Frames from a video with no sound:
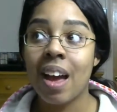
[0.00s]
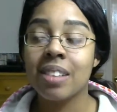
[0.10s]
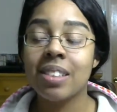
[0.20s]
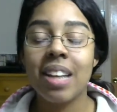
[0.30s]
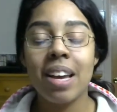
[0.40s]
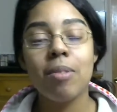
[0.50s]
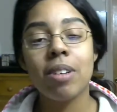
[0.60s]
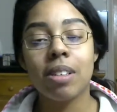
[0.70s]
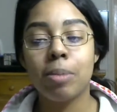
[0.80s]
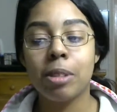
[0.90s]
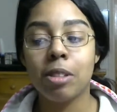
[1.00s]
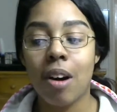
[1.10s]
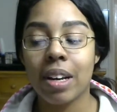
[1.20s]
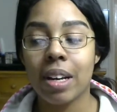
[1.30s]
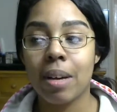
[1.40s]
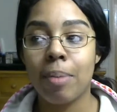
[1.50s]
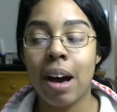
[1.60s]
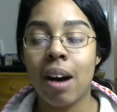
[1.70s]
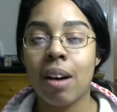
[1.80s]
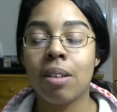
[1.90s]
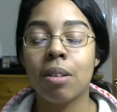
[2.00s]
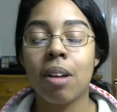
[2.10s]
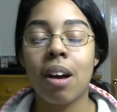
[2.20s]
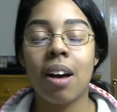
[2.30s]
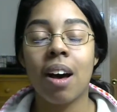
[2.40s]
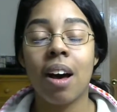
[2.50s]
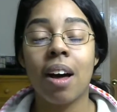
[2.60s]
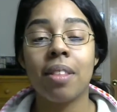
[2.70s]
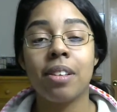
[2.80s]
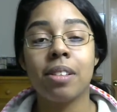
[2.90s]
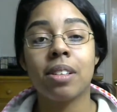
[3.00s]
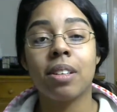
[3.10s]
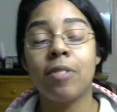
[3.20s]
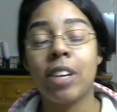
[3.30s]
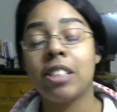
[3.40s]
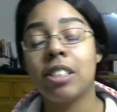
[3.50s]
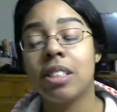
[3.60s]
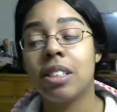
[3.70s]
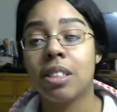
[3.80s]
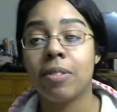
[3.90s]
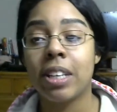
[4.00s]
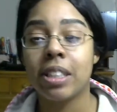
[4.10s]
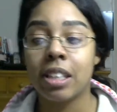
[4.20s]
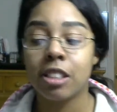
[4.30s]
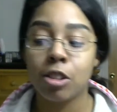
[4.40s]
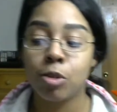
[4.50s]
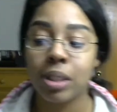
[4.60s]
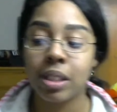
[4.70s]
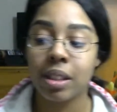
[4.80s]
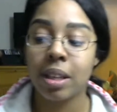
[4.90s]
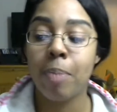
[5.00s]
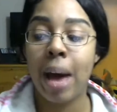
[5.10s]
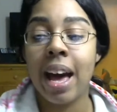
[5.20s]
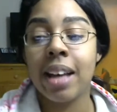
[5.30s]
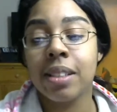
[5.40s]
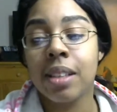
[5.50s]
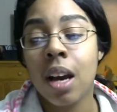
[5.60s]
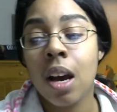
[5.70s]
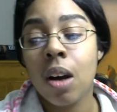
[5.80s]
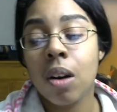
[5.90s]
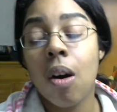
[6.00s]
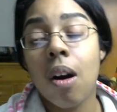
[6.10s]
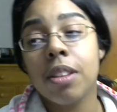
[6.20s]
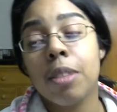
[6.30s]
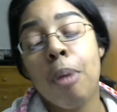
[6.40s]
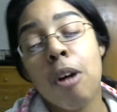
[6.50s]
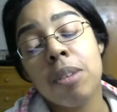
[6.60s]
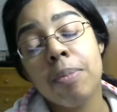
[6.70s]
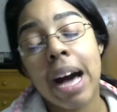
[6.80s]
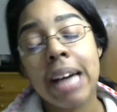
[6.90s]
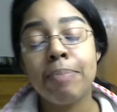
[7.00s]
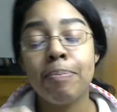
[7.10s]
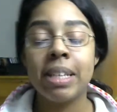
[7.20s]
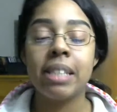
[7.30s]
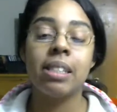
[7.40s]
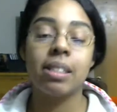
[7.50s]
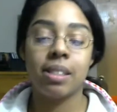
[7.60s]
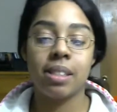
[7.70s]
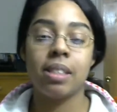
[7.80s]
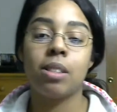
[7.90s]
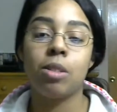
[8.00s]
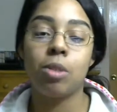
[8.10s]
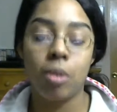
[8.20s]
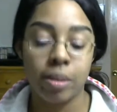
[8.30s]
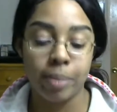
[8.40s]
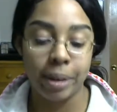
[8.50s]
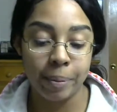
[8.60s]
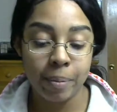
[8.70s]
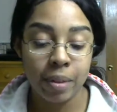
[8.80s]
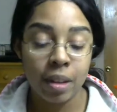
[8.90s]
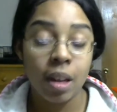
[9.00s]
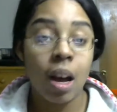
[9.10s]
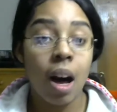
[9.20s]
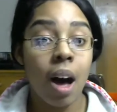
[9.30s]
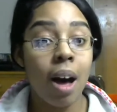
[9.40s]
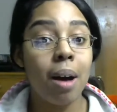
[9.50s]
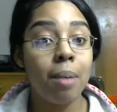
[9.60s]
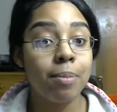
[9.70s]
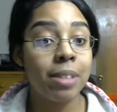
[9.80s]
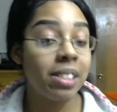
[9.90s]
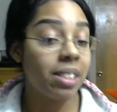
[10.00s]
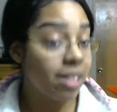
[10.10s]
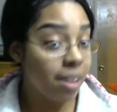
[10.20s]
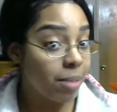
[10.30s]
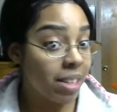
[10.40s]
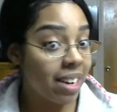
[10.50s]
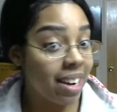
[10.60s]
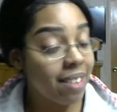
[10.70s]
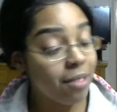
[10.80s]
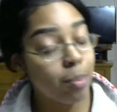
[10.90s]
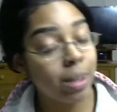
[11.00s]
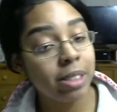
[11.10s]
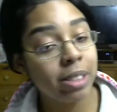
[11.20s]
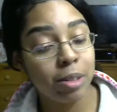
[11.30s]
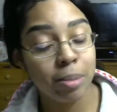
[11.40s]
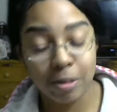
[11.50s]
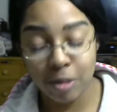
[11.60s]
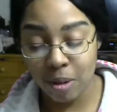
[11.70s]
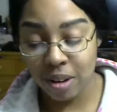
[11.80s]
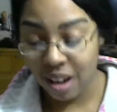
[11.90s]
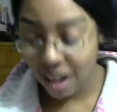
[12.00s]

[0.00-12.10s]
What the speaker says: today we're going to be talking about this convention, this event that just recently passed called the Pokemon Midseason Tournament. This is something that I've never been to before.